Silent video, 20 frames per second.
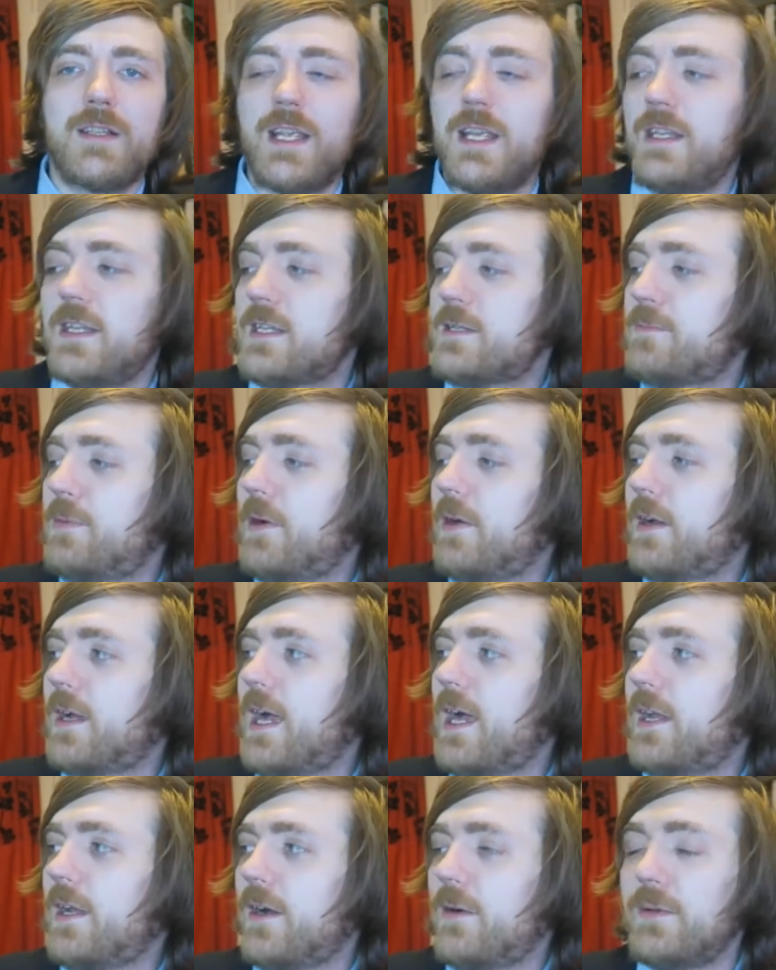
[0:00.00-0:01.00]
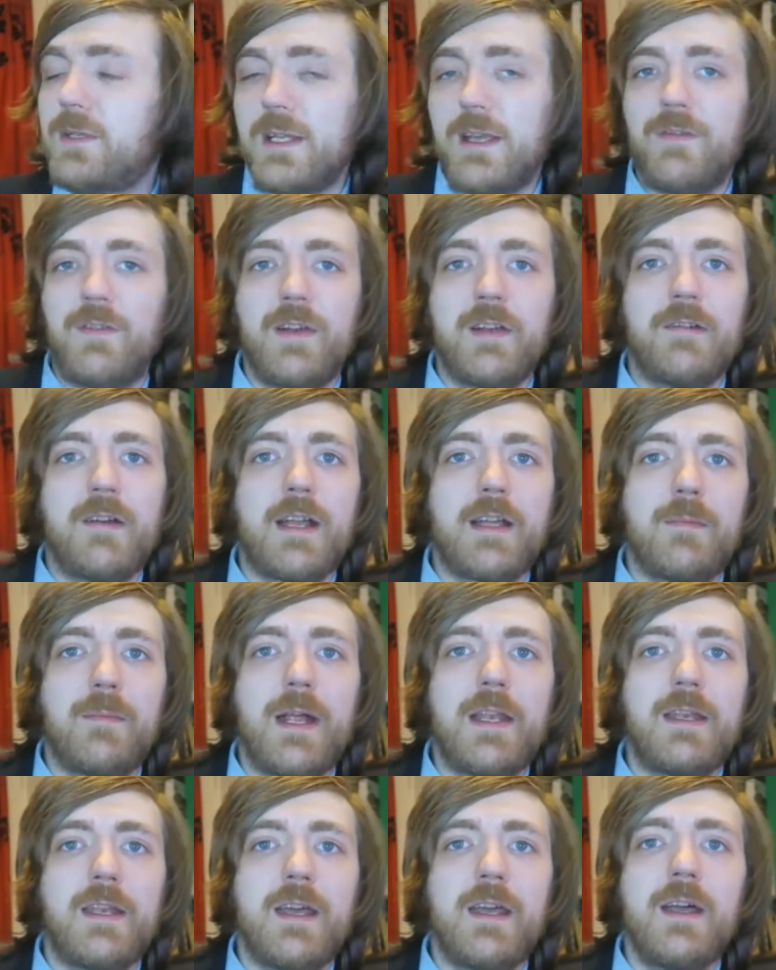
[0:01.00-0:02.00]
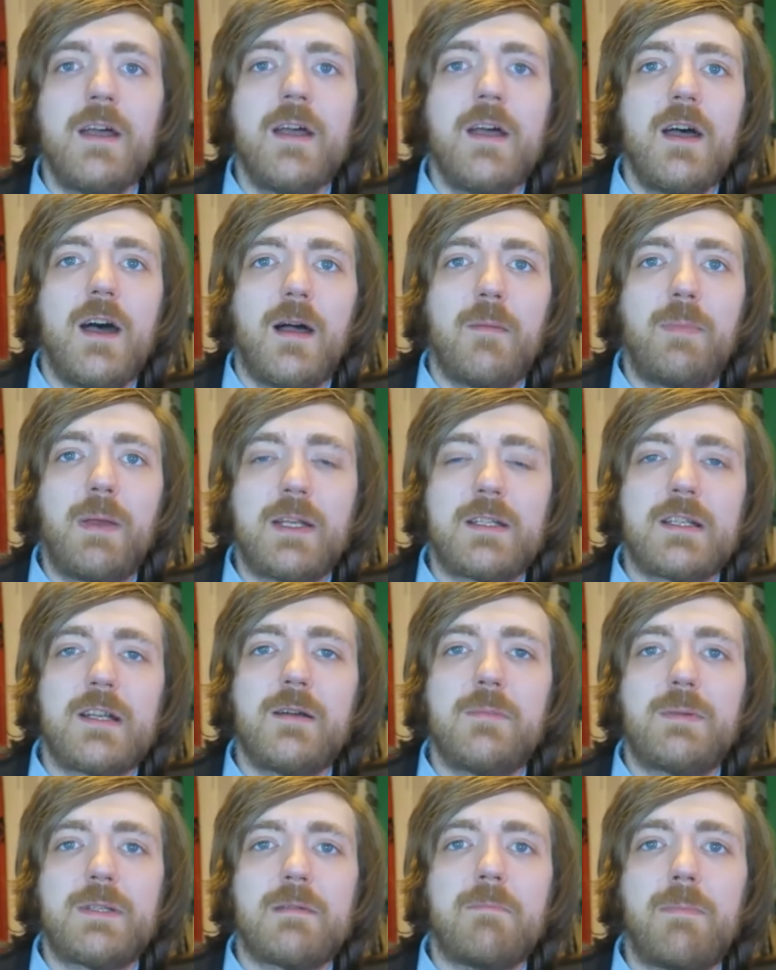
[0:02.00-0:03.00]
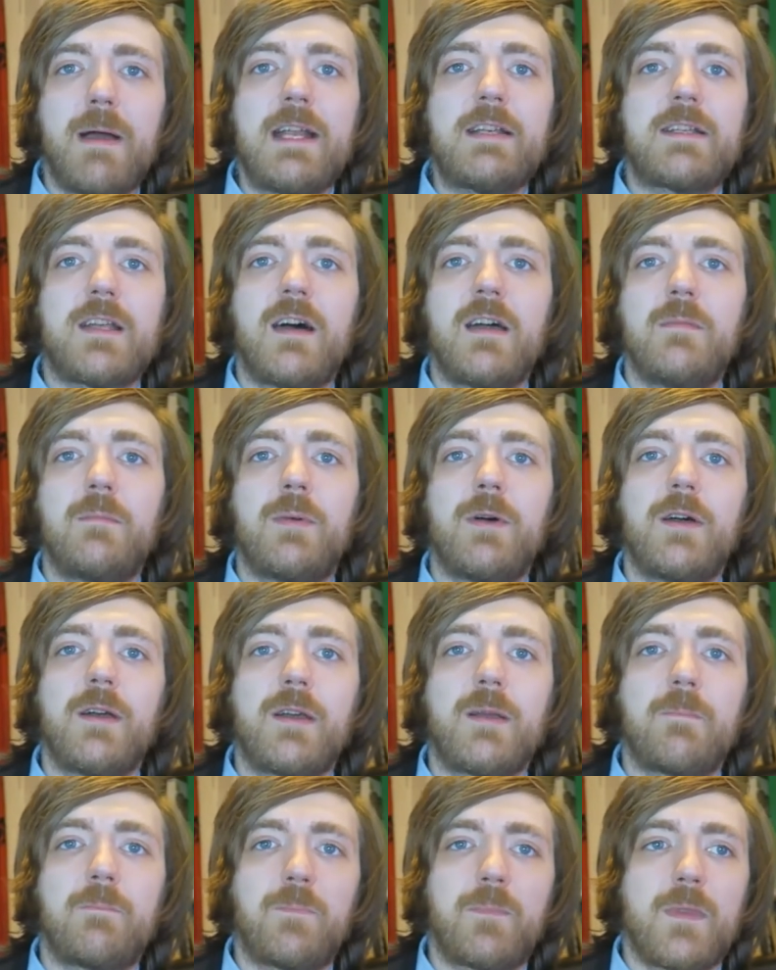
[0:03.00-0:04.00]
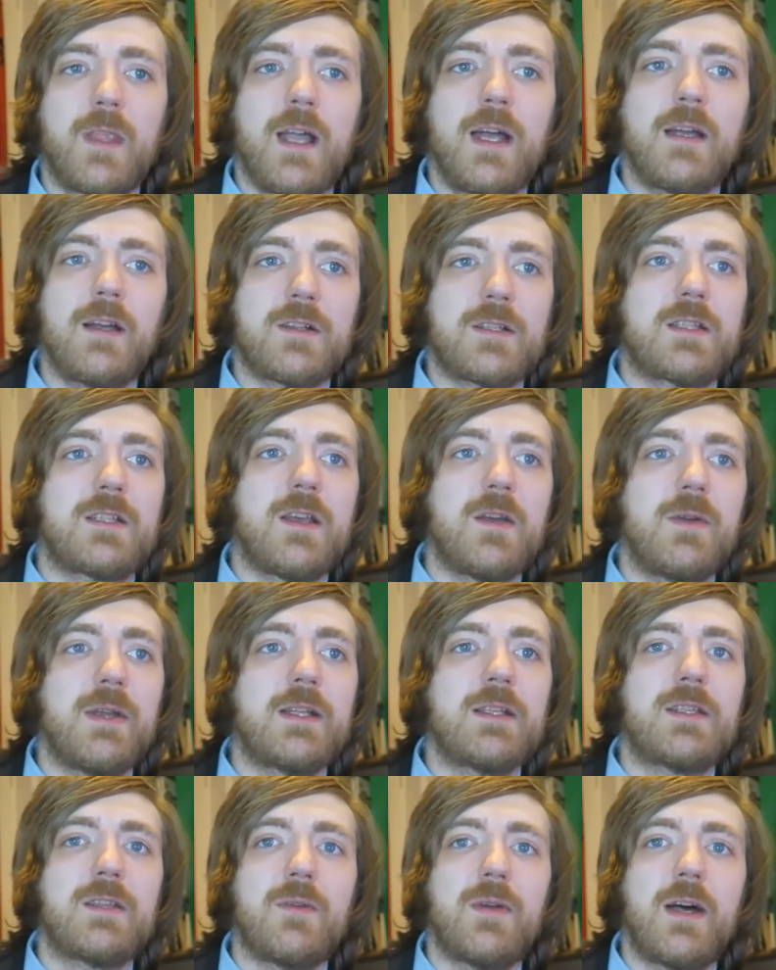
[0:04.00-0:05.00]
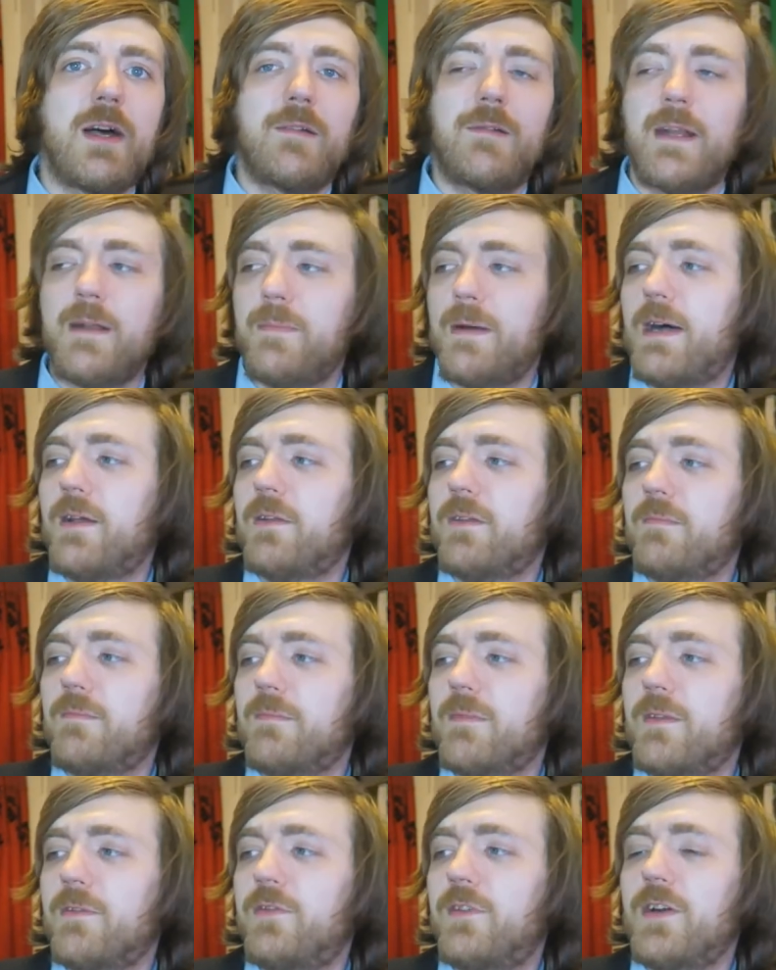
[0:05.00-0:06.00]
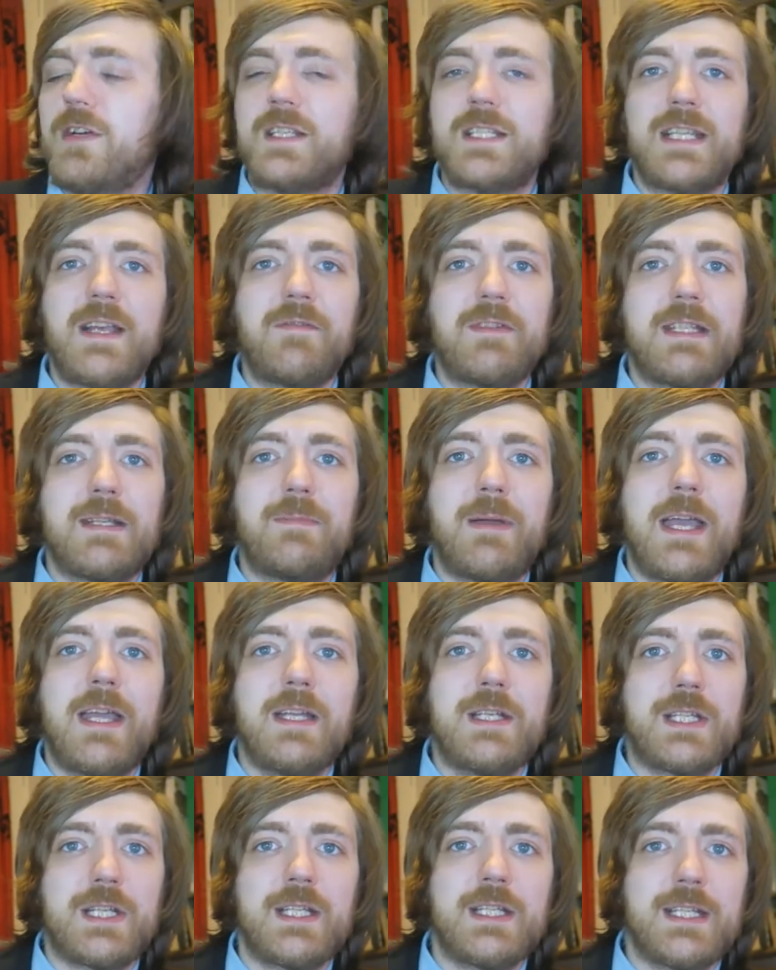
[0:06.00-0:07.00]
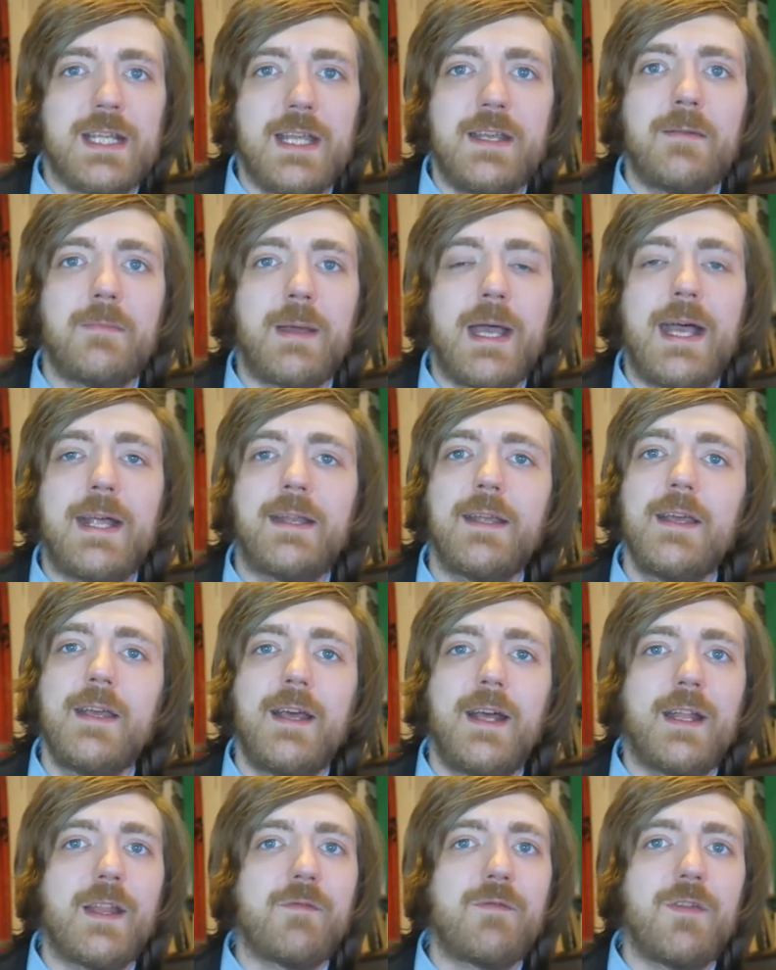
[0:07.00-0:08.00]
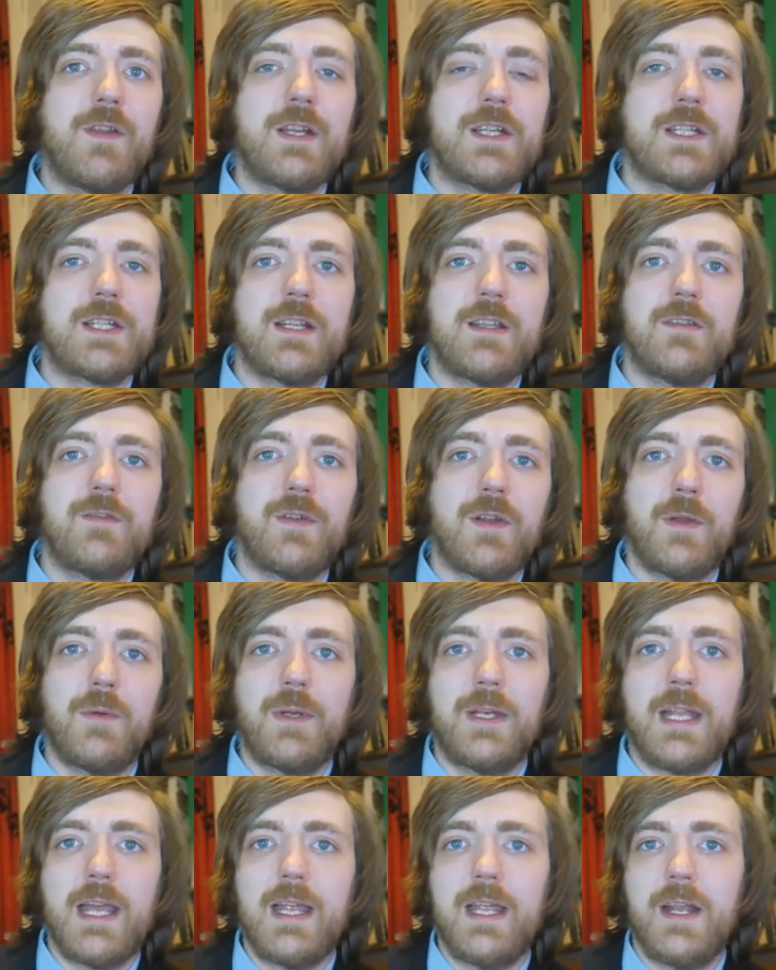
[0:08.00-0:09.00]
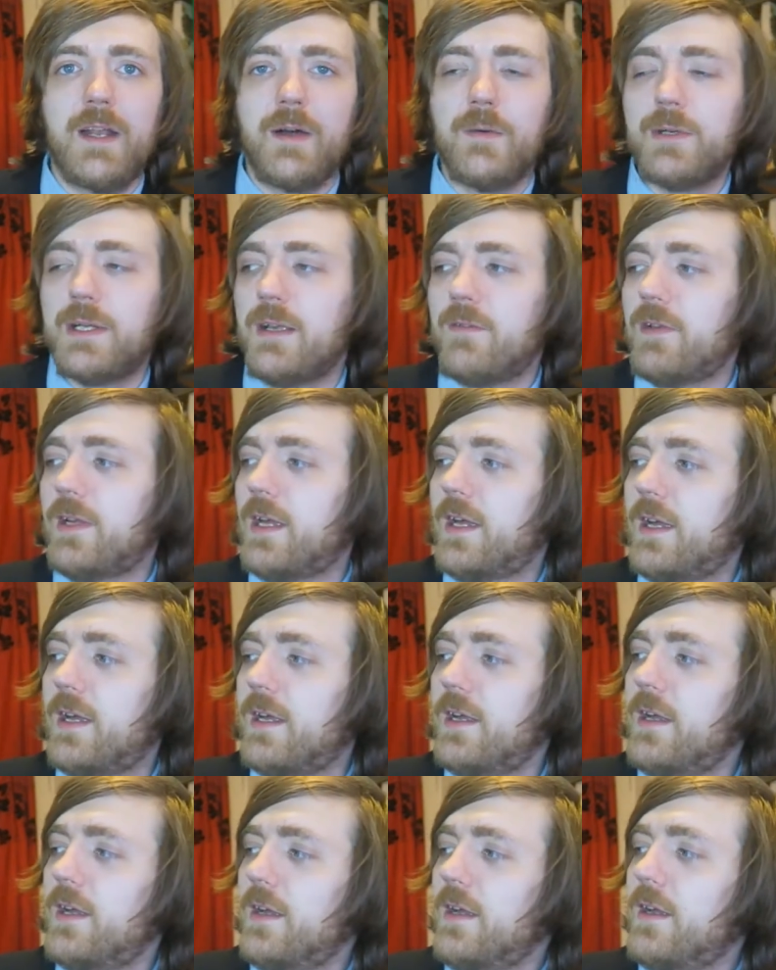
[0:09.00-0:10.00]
in this book and I would definitely recommend it I picked it up as a bedtime book and got so into it I read about the first 70 pages in bed and then finished it the following day and I would give it a